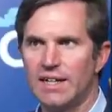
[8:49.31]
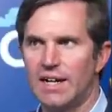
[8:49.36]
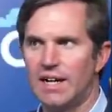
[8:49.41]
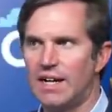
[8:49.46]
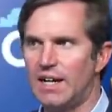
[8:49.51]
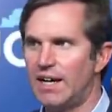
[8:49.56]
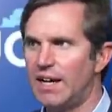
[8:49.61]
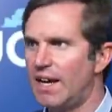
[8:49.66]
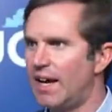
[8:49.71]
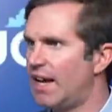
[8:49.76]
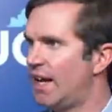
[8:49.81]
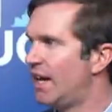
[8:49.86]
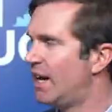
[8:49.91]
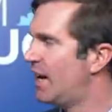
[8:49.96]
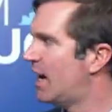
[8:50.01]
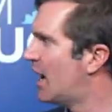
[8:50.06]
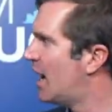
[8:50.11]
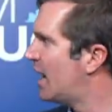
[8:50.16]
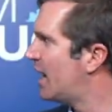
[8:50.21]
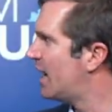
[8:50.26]

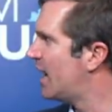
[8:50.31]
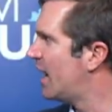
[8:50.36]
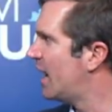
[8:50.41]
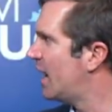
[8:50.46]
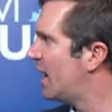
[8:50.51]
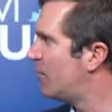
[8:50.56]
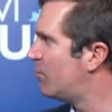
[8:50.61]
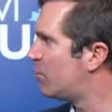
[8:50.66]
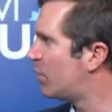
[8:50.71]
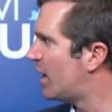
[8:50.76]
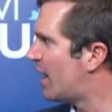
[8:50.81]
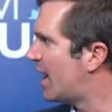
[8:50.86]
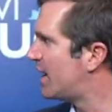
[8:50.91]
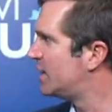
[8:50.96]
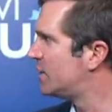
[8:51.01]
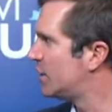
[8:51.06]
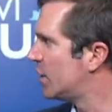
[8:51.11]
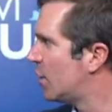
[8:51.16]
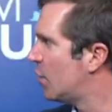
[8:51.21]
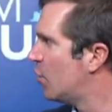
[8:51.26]
and not a
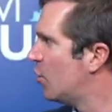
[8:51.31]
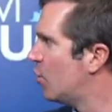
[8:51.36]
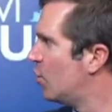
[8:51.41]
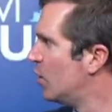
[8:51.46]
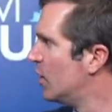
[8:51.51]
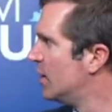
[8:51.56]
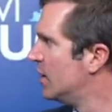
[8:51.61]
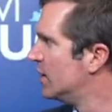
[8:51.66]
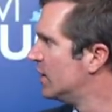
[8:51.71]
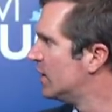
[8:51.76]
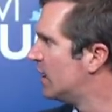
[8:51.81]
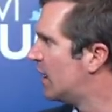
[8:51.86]
plateau